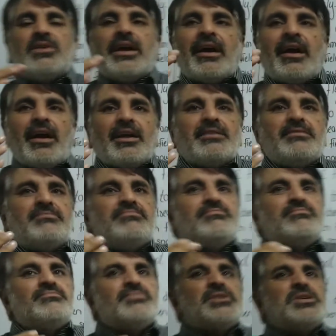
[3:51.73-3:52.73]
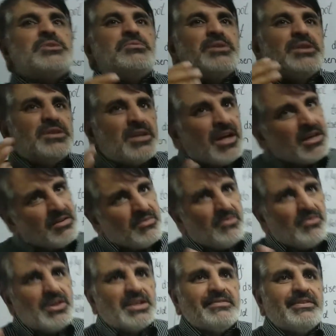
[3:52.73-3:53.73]
and event
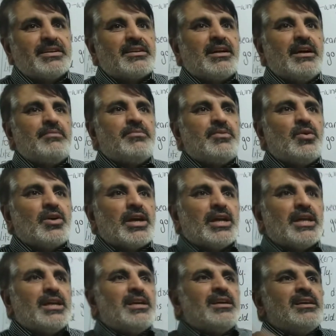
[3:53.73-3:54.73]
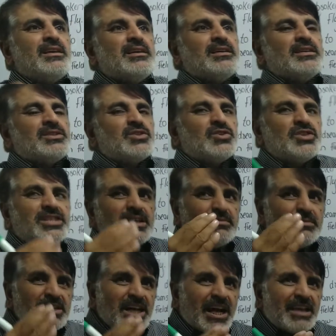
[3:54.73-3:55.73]
or whatever come. Okay, so
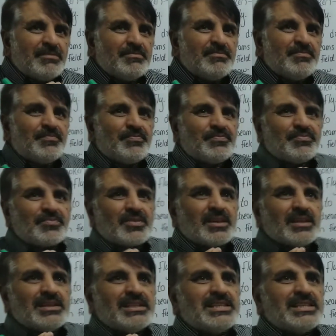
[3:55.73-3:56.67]
sometime